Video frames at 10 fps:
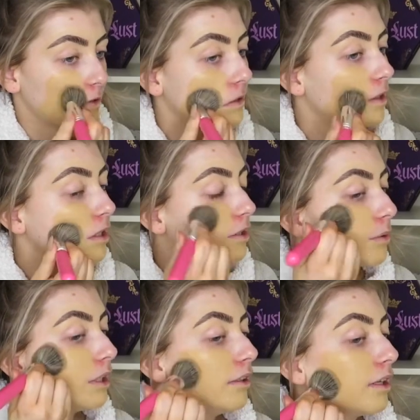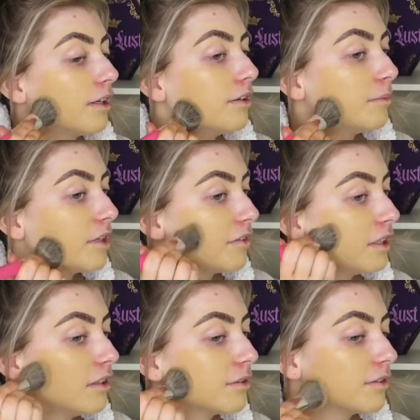I will lighten my
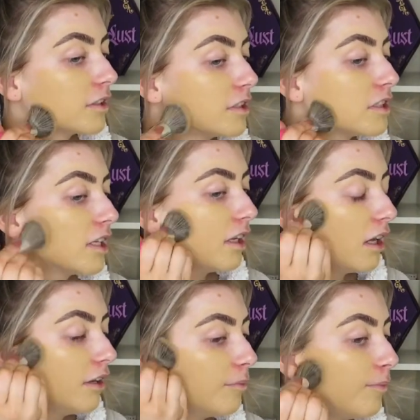face with concealer.